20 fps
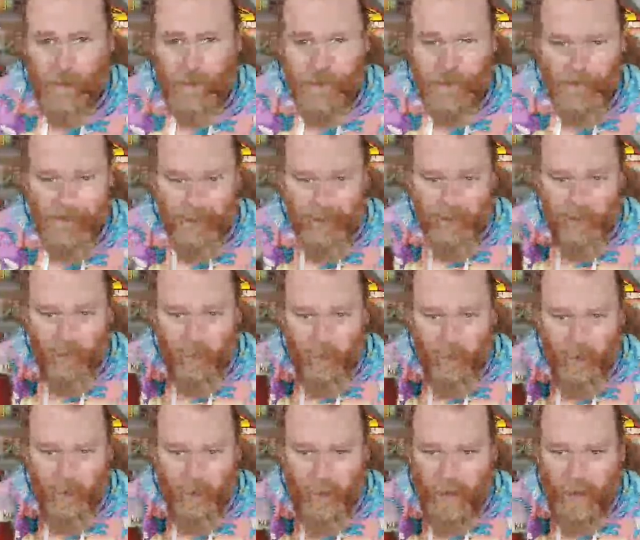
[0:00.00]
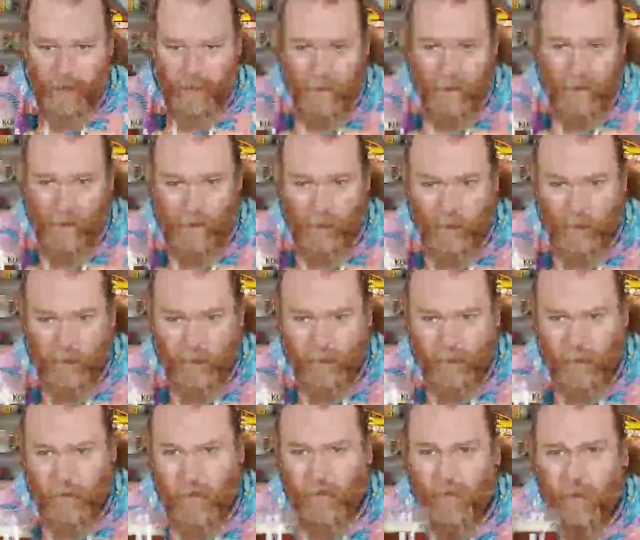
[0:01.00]
This is a Cornish amber ale
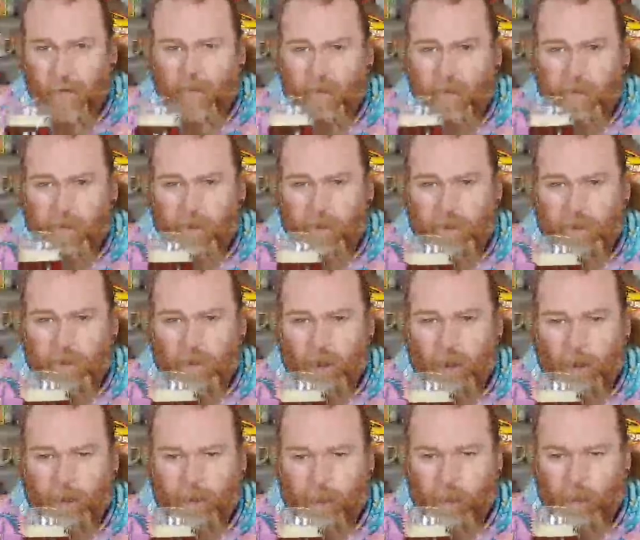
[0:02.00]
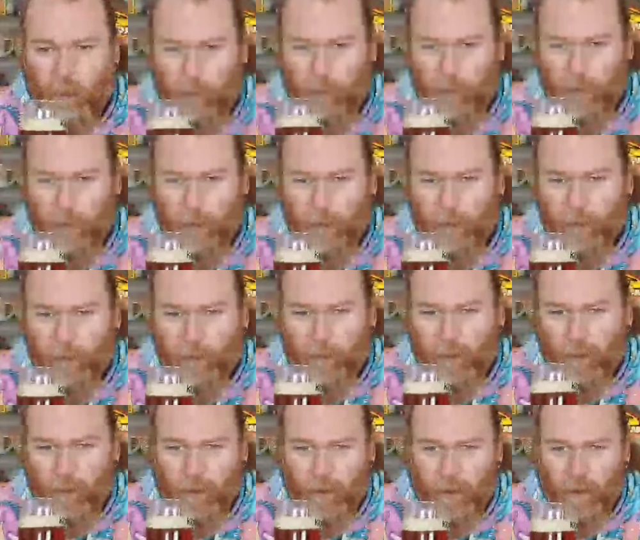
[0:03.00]
from Sharp's Brewery,
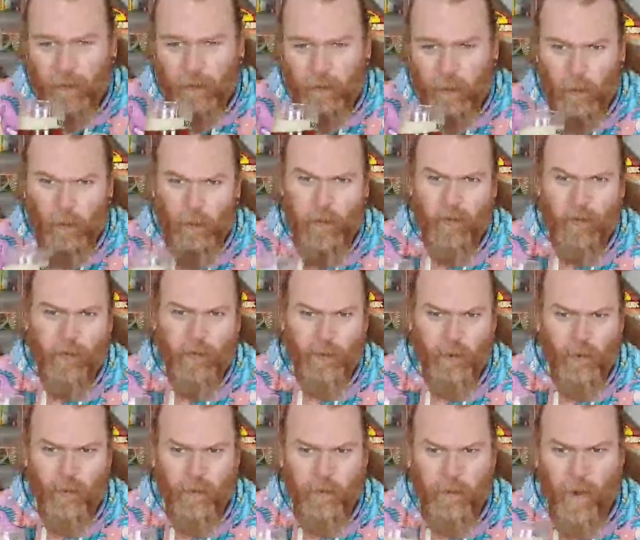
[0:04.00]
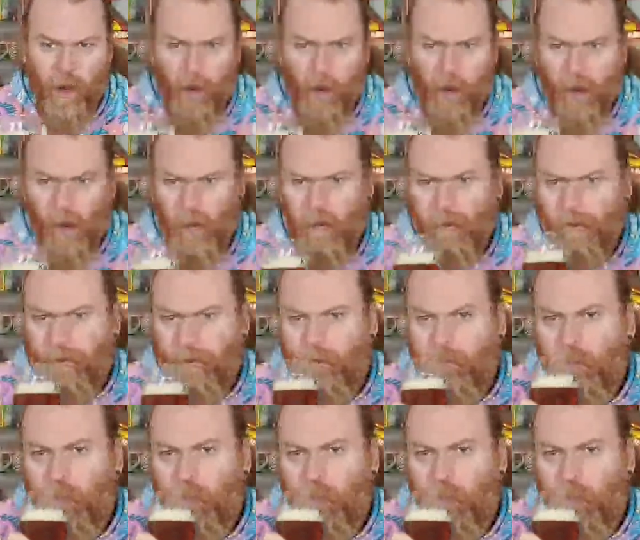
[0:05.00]
and it's called a Doom Bar.